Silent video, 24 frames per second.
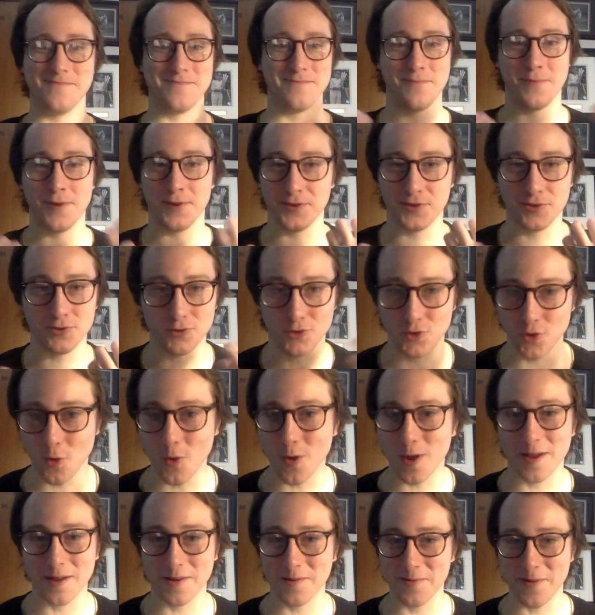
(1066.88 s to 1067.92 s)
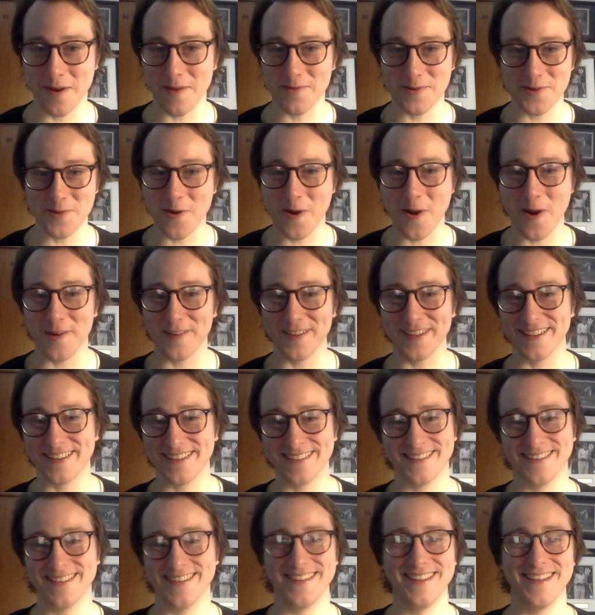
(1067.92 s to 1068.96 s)
brings you joy wherever you are. Like,
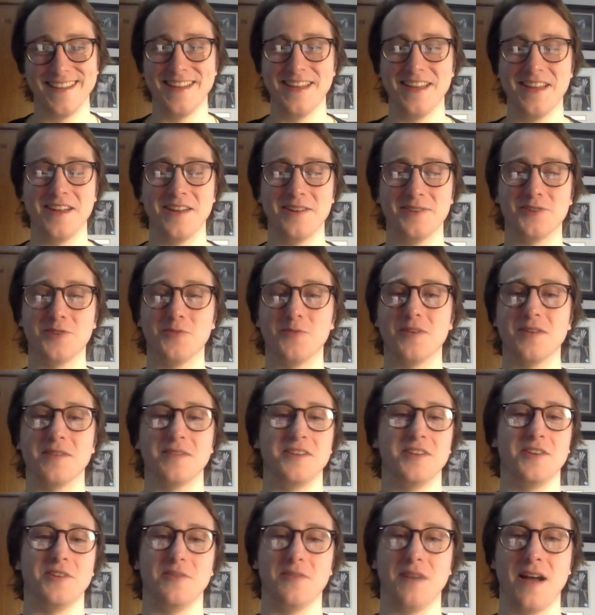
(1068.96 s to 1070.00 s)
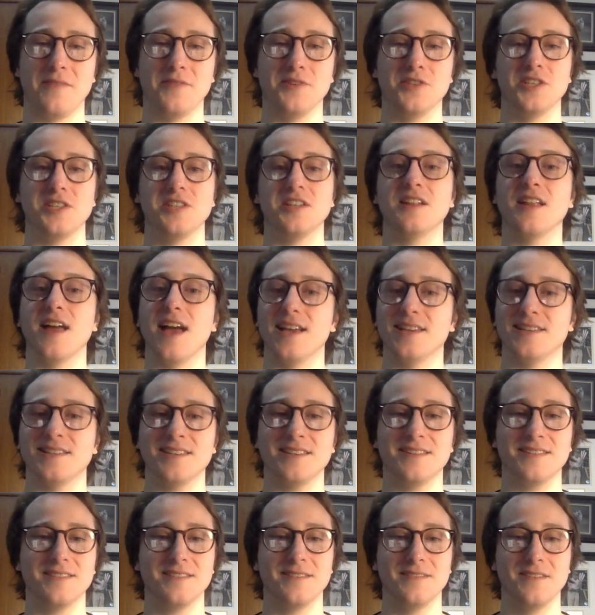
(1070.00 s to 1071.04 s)
so one of, obviously the
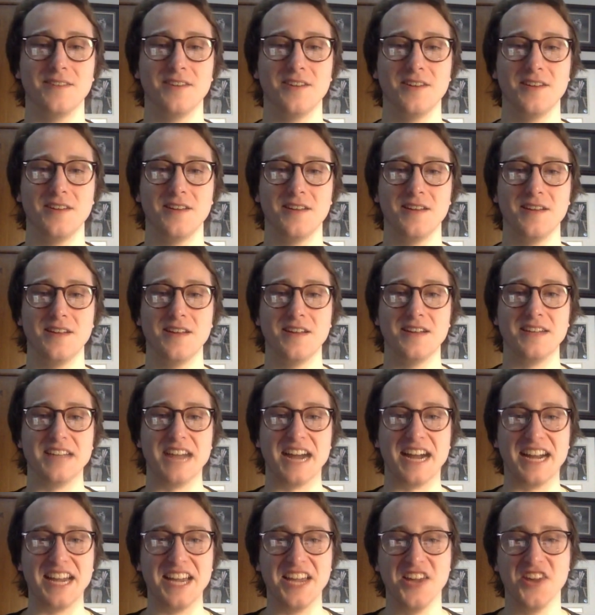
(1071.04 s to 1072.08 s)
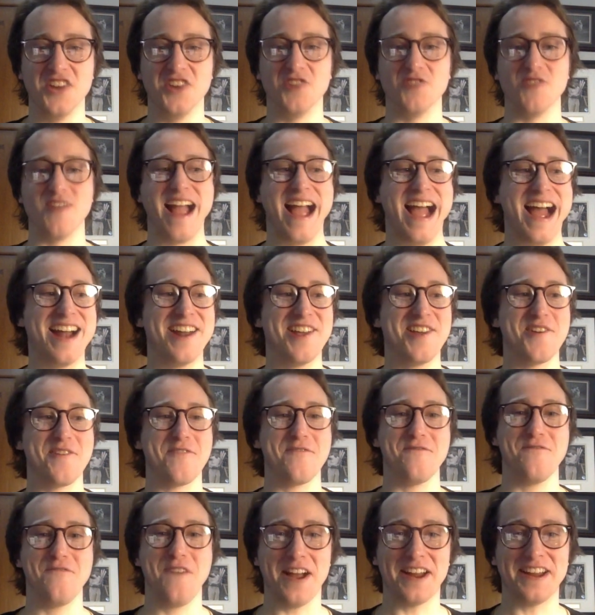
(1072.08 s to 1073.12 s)
classic, Donnie, you're out of your
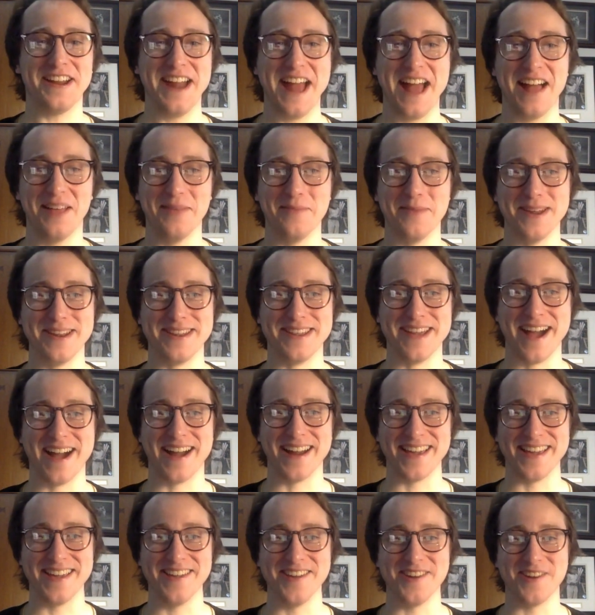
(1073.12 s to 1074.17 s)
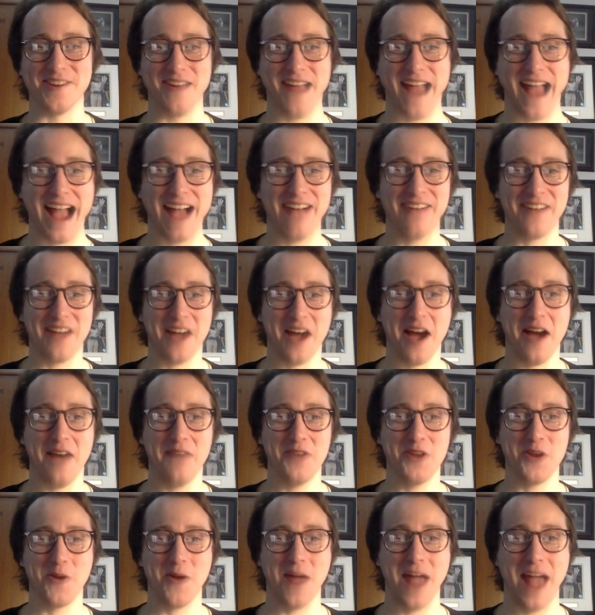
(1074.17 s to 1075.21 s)
fucking element, Donnie. You're out of
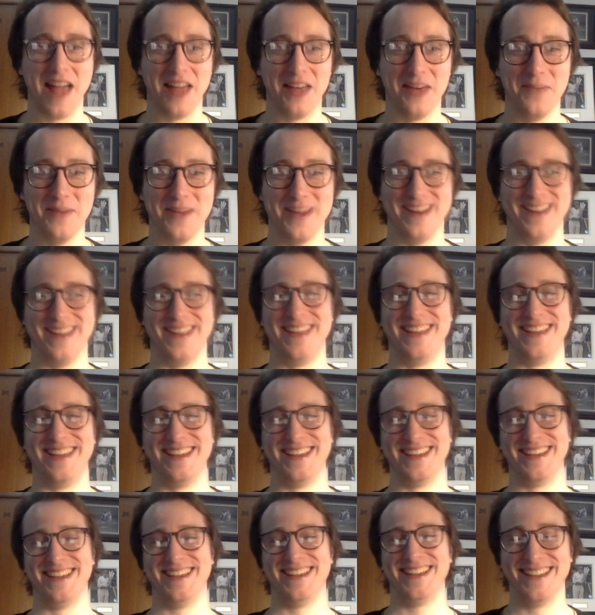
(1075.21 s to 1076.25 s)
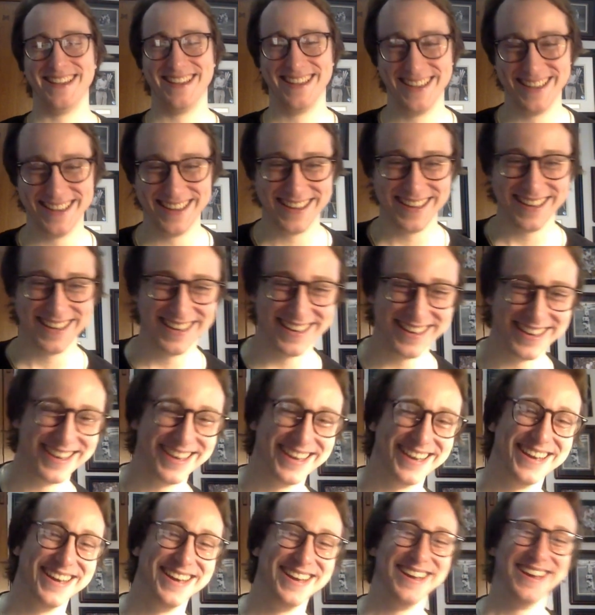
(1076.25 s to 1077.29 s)
your element. So
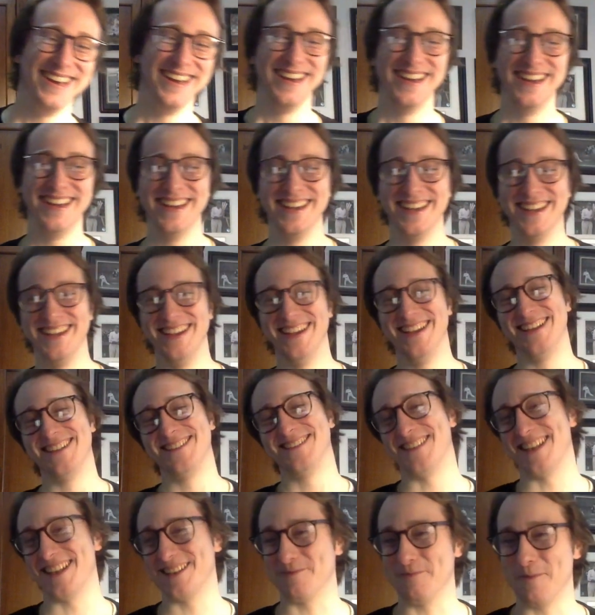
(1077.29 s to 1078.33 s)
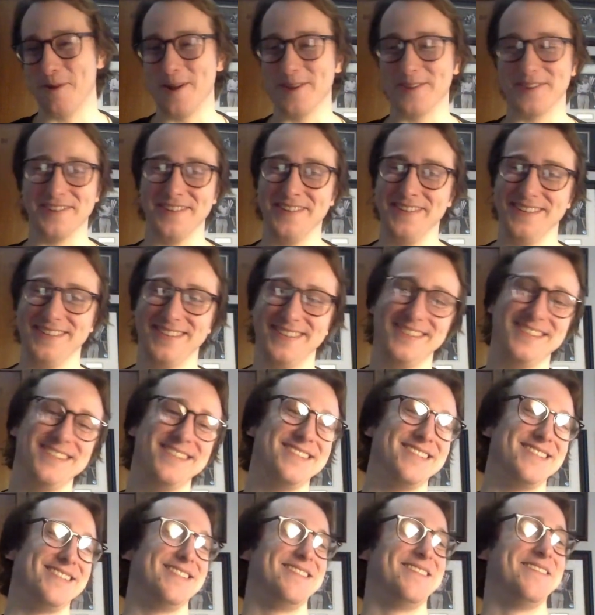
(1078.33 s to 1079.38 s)
that's Walter.
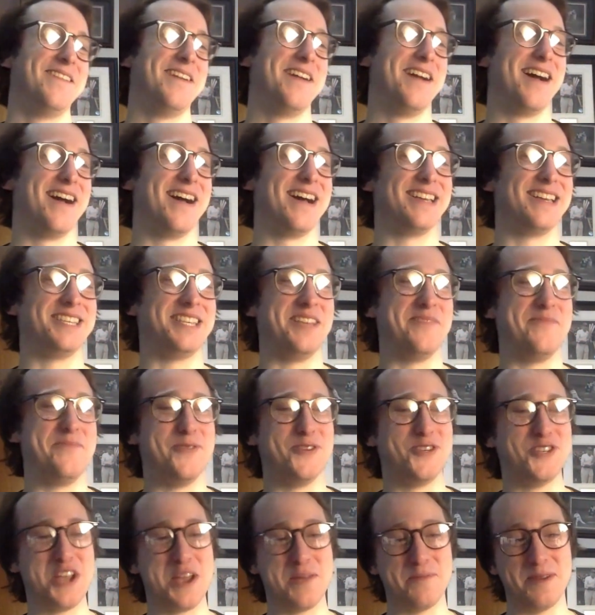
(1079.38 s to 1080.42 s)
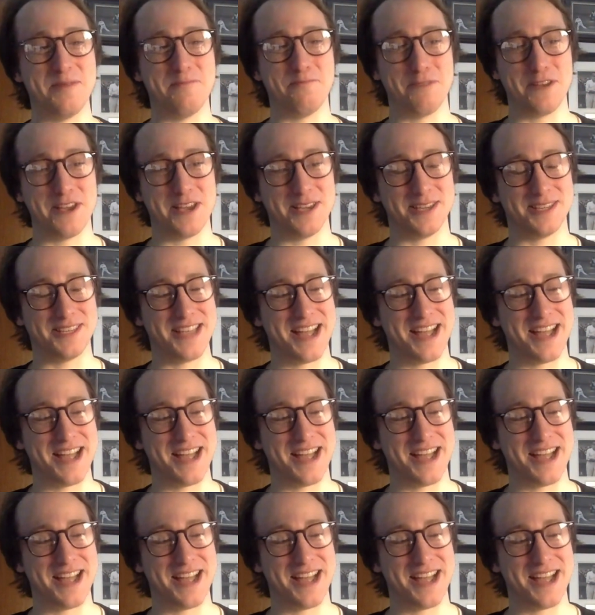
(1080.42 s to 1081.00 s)
Steve Buscemi plays